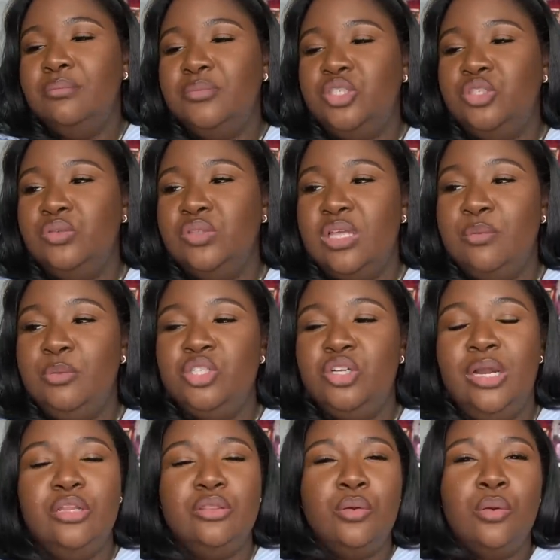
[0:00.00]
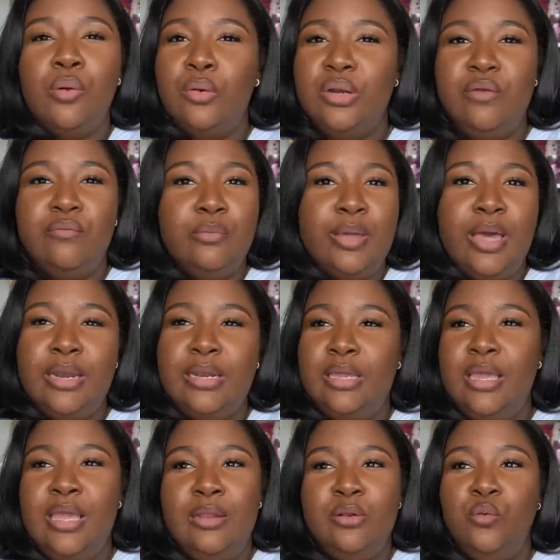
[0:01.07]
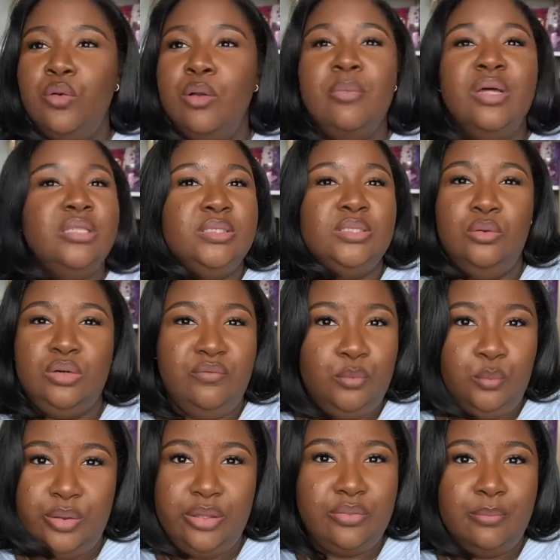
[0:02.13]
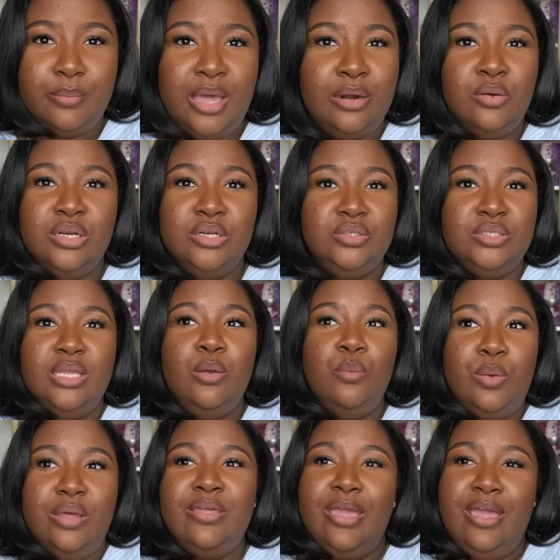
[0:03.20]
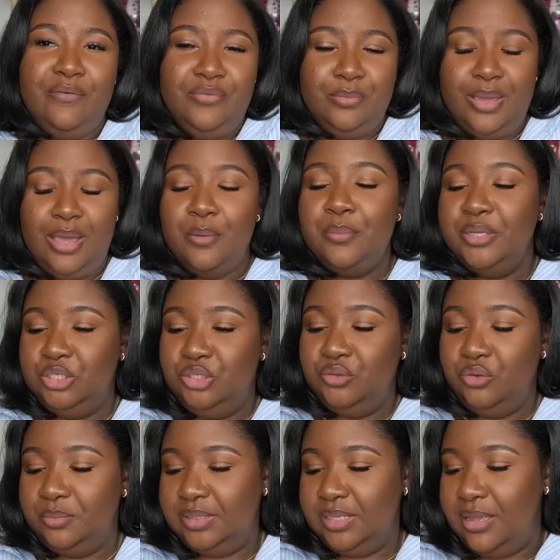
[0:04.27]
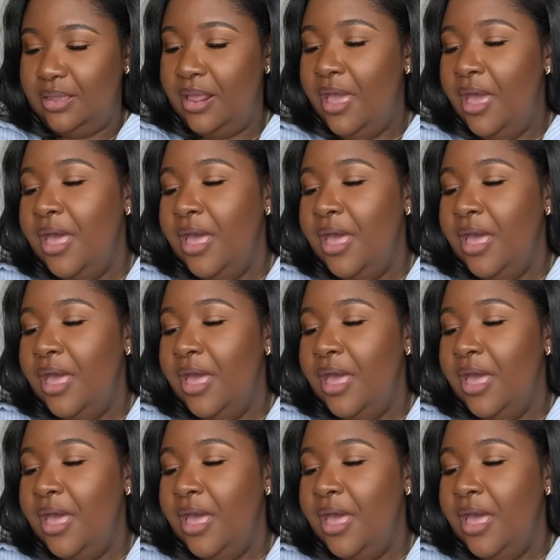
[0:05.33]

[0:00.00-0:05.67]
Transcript: shoes they be trying to throw on everybody, and grandmothers don't even wear them. I don't understand why they have them out, but you know what I'm saying.